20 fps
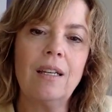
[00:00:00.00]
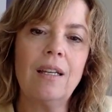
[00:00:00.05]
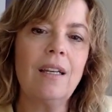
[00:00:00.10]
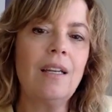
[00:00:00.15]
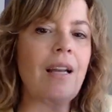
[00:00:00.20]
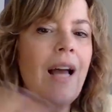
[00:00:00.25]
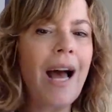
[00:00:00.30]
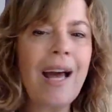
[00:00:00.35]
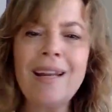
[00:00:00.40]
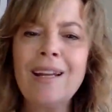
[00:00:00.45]

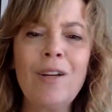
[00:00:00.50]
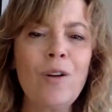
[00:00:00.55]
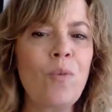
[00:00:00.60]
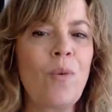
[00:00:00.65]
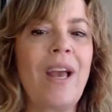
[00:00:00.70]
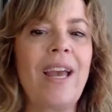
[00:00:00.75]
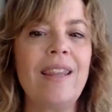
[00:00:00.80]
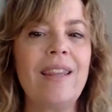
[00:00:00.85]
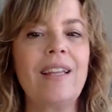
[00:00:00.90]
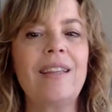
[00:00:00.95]
Not in a
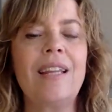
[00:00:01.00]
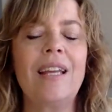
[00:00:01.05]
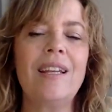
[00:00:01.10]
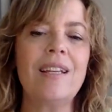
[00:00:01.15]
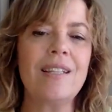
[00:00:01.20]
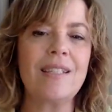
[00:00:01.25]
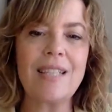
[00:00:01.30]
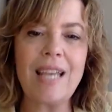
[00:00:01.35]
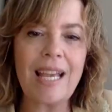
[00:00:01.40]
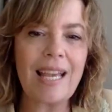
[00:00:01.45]
way that they
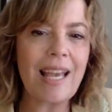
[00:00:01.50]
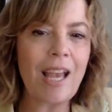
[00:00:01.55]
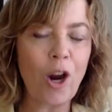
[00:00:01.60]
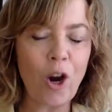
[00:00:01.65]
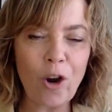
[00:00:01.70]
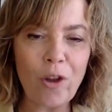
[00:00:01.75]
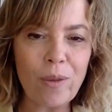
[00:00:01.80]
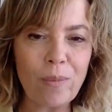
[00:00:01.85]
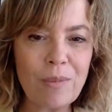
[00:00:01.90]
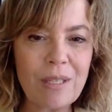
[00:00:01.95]
didn't take
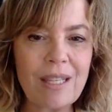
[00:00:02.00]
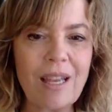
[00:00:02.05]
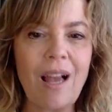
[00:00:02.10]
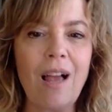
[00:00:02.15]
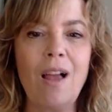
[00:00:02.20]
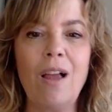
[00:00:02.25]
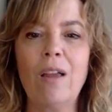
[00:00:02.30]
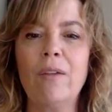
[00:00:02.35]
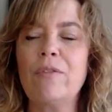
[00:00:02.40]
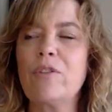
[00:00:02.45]
care of
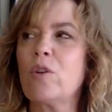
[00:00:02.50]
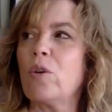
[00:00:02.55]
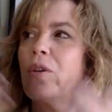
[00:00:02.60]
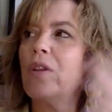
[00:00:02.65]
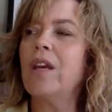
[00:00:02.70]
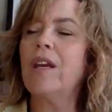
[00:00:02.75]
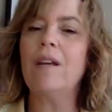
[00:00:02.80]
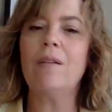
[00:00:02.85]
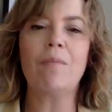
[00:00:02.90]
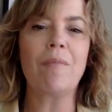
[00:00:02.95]
themselves or
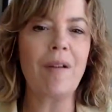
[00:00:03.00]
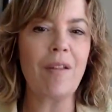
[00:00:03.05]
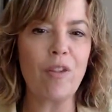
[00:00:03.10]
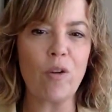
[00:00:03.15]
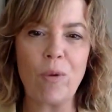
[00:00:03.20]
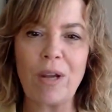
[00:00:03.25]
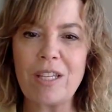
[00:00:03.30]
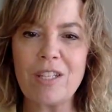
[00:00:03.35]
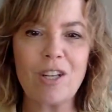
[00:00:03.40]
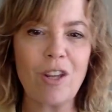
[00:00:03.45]
the
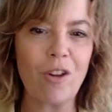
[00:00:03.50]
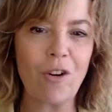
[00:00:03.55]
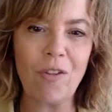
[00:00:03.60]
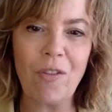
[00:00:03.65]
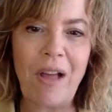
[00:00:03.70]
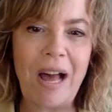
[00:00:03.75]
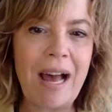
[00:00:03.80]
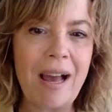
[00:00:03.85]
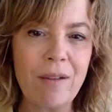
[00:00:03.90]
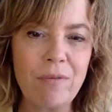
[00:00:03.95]
rest of their
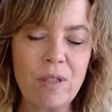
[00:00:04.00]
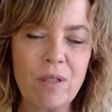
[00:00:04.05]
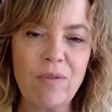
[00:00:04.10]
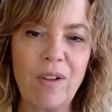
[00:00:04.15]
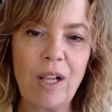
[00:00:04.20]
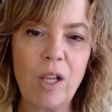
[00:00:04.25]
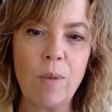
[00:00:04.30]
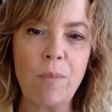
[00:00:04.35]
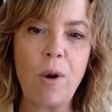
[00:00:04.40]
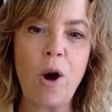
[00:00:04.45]
lives
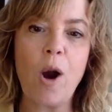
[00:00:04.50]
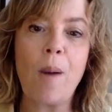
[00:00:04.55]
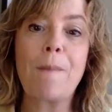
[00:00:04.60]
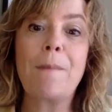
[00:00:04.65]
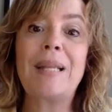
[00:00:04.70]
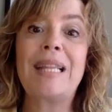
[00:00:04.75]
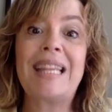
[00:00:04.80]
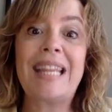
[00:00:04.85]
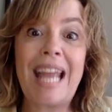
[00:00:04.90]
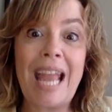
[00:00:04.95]
fell apart,
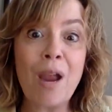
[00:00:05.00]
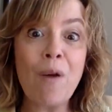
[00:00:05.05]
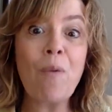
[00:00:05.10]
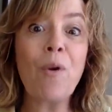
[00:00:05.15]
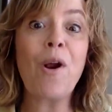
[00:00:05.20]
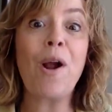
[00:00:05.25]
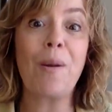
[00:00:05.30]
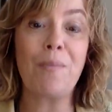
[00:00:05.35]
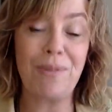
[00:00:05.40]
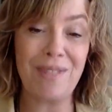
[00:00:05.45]
but they
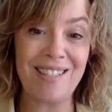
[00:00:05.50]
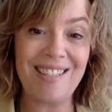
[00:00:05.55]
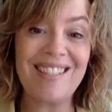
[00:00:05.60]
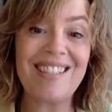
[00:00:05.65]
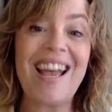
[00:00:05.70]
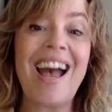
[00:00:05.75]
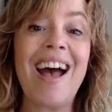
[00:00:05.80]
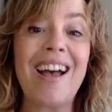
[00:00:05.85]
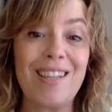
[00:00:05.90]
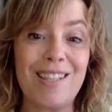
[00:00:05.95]
were
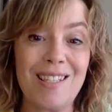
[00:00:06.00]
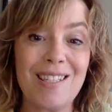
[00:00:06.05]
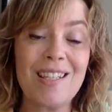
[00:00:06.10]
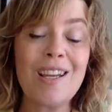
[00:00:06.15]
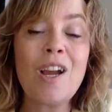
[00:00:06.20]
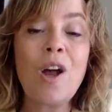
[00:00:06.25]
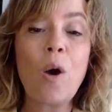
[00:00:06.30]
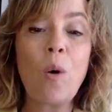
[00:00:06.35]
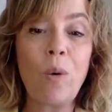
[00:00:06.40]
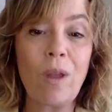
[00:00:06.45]
obsessed
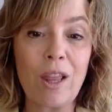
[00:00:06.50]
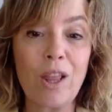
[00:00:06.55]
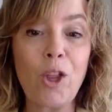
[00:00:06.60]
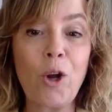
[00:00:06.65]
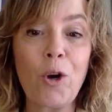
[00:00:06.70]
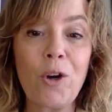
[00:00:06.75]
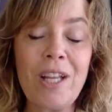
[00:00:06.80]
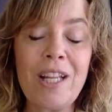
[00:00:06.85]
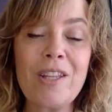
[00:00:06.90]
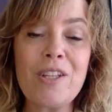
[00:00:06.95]
with
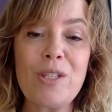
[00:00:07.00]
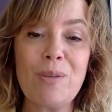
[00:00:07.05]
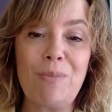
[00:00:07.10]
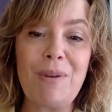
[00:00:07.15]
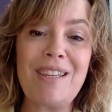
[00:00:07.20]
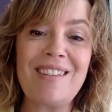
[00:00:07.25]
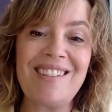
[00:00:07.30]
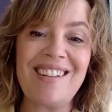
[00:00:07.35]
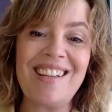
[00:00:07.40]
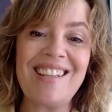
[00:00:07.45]
learning this
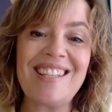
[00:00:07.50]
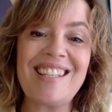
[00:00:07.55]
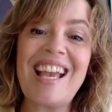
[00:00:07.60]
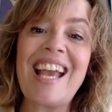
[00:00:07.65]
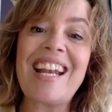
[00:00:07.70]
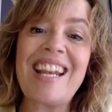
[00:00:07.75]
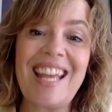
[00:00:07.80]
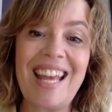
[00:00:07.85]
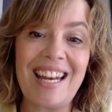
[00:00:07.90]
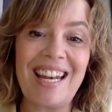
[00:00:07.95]
business
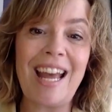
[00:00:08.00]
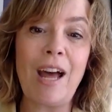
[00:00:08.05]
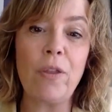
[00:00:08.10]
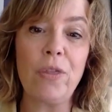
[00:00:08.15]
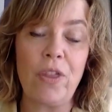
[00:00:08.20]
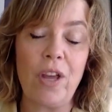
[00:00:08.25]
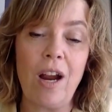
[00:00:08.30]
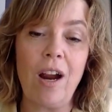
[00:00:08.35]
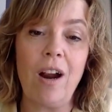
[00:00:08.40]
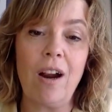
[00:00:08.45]
and getting out
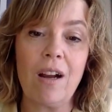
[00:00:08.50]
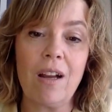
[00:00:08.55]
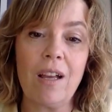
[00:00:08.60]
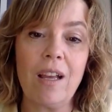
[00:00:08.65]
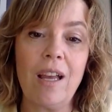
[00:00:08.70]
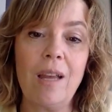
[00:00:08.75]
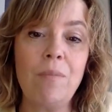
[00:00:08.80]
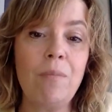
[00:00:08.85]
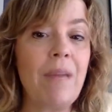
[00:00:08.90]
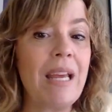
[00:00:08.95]
there
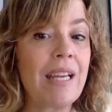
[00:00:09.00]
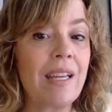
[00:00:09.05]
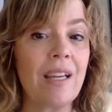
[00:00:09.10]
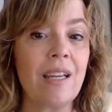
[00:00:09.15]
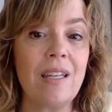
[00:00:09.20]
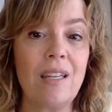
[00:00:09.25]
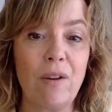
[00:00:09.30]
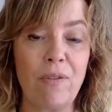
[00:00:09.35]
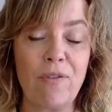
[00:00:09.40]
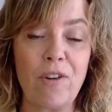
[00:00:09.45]
and making
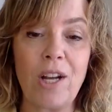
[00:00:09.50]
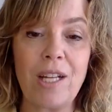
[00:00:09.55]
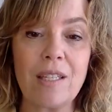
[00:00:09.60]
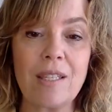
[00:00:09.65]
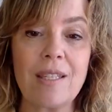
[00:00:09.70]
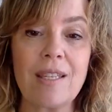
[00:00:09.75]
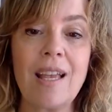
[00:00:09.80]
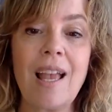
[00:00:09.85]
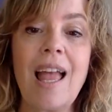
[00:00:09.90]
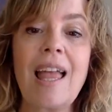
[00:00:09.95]
a
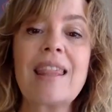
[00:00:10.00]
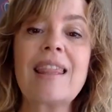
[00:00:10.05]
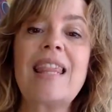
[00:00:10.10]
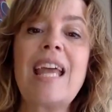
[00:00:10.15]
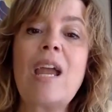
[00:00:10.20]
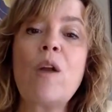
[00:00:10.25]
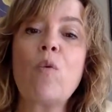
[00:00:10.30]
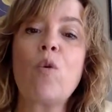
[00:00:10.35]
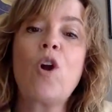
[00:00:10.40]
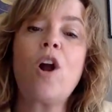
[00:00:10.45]
difference.
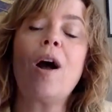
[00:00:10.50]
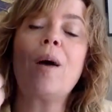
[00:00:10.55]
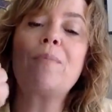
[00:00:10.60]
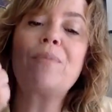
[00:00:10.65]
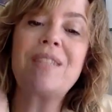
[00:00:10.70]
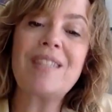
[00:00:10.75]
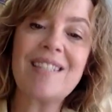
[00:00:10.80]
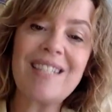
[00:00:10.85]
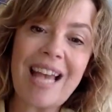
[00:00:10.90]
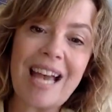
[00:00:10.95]
They were
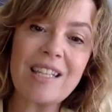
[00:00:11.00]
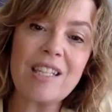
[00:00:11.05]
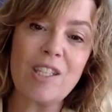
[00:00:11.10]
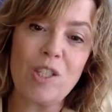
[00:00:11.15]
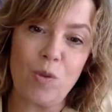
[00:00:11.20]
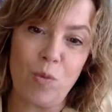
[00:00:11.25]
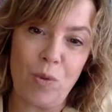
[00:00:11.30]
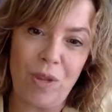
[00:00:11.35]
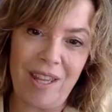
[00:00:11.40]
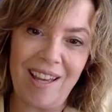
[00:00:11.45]

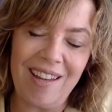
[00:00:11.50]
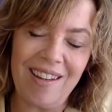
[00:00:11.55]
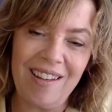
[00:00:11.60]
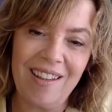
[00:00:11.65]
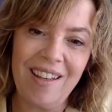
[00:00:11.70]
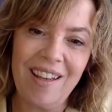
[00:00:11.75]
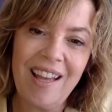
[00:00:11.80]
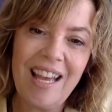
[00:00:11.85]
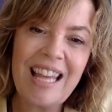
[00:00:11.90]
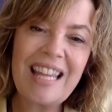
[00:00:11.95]
obsessed with it.
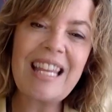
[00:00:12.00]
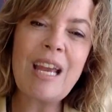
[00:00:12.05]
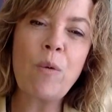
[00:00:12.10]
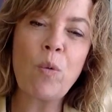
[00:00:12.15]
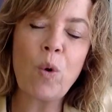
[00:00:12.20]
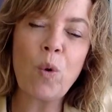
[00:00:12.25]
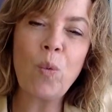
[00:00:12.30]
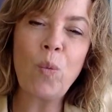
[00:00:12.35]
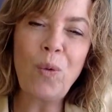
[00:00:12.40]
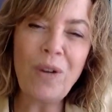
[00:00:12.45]
They
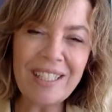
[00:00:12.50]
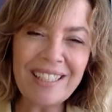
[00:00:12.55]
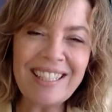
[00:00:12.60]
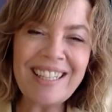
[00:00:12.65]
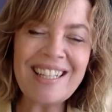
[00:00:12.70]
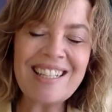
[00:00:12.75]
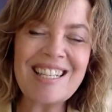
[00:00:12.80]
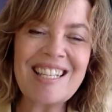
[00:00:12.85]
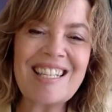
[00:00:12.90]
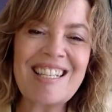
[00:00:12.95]
were
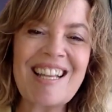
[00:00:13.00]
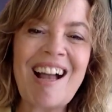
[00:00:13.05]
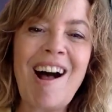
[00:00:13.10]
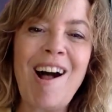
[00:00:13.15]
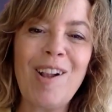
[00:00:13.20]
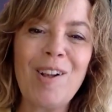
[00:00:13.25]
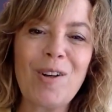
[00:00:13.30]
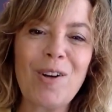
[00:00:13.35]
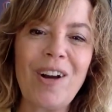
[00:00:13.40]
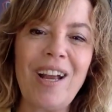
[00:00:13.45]
willing to
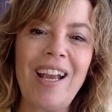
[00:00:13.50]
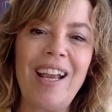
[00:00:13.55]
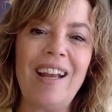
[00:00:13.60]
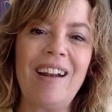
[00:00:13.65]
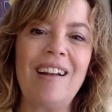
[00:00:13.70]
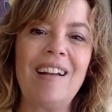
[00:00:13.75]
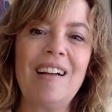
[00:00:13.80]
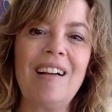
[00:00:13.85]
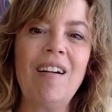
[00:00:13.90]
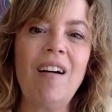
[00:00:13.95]

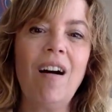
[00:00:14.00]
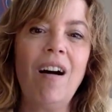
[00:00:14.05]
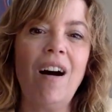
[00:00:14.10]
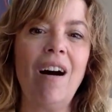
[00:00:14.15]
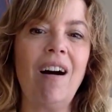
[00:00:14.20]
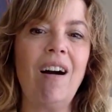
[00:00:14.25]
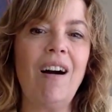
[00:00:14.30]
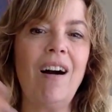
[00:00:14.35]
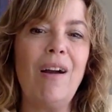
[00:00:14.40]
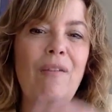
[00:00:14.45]
tolerate,
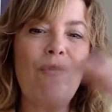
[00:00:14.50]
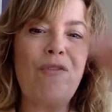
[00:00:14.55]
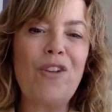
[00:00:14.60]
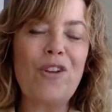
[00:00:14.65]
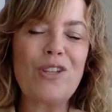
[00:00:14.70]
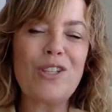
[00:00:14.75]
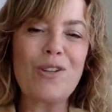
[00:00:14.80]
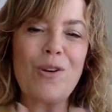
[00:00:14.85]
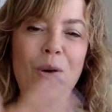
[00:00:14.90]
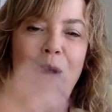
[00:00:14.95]
I
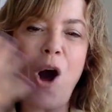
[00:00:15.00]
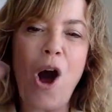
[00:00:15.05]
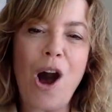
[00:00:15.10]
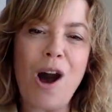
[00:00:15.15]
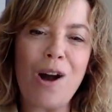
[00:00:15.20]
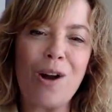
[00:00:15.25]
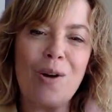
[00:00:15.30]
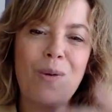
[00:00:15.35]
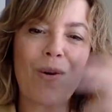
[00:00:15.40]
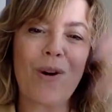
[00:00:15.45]
feel so
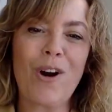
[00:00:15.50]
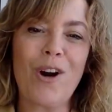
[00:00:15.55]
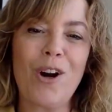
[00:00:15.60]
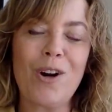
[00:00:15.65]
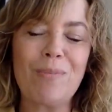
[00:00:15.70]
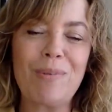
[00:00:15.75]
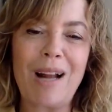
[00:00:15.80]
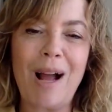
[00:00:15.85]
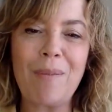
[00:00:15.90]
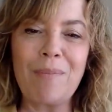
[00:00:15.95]

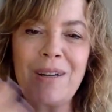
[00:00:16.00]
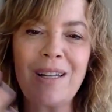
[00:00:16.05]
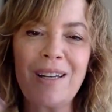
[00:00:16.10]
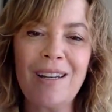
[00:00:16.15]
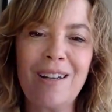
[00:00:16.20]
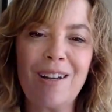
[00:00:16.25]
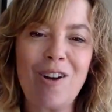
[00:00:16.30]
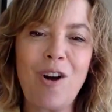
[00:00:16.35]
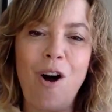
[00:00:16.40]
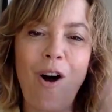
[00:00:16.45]
awkward, but I'm going
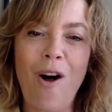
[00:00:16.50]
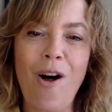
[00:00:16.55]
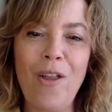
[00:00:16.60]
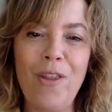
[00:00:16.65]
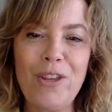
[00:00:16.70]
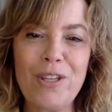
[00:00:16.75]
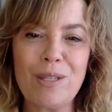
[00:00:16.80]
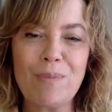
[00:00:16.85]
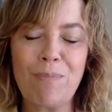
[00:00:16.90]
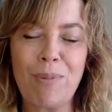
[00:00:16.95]
to call
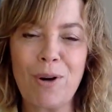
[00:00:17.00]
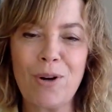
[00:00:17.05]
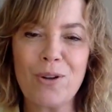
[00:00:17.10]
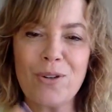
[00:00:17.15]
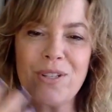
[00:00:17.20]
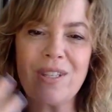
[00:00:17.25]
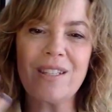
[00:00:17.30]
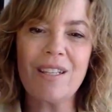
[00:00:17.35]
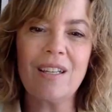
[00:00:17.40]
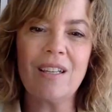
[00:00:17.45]
this
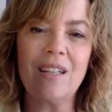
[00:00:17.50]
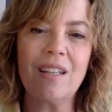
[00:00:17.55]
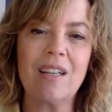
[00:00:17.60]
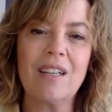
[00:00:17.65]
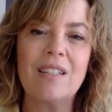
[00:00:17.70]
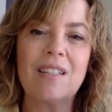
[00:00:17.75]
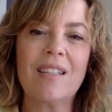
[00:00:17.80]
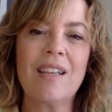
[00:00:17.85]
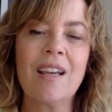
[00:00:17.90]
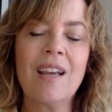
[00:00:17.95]
person
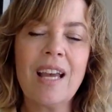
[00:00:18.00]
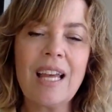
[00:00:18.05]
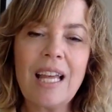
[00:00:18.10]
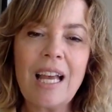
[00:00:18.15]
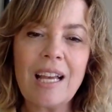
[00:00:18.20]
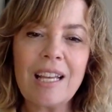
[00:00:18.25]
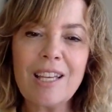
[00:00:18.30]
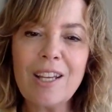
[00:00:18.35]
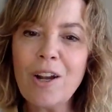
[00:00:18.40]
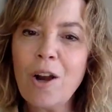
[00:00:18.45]
because
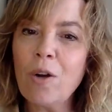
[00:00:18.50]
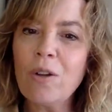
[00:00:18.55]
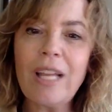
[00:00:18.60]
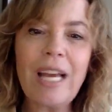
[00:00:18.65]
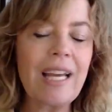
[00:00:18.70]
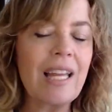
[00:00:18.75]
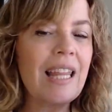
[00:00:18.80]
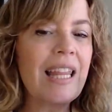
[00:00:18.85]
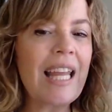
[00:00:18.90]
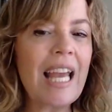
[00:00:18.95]

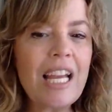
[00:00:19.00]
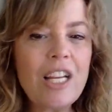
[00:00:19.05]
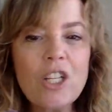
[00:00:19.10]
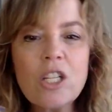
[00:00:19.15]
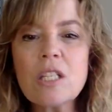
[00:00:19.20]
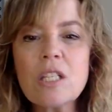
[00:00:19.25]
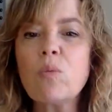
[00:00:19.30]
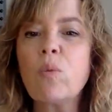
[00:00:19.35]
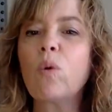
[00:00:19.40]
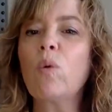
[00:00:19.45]
Like they
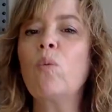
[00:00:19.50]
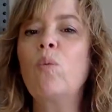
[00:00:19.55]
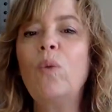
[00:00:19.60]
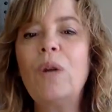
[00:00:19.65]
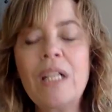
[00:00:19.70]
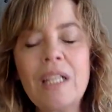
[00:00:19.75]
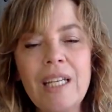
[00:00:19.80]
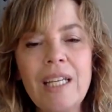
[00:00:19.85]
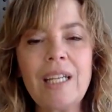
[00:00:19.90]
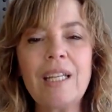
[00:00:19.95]
just were
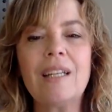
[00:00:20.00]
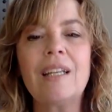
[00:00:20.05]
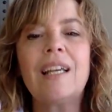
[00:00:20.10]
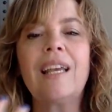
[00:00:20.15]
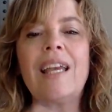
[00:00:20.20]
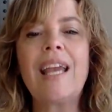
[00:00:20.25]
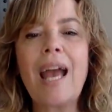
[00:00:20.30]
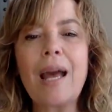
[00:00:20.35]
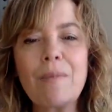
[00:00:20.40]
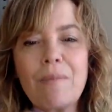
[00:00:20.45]
willing to
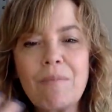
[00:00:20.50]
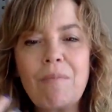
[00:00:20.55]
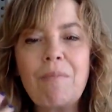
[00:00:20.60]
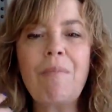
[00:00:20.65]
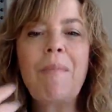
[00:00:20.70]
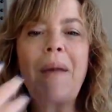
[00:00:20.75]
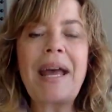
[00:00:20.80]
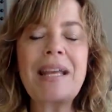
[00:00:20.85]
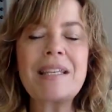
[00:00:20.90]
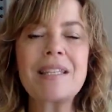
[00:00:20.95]
get
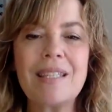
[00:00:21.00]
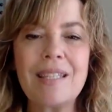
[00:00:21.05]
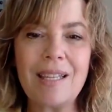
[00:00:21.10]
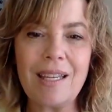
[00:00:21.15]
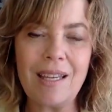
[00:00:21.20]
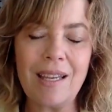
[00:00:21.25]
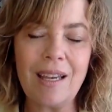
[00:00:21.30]
messy.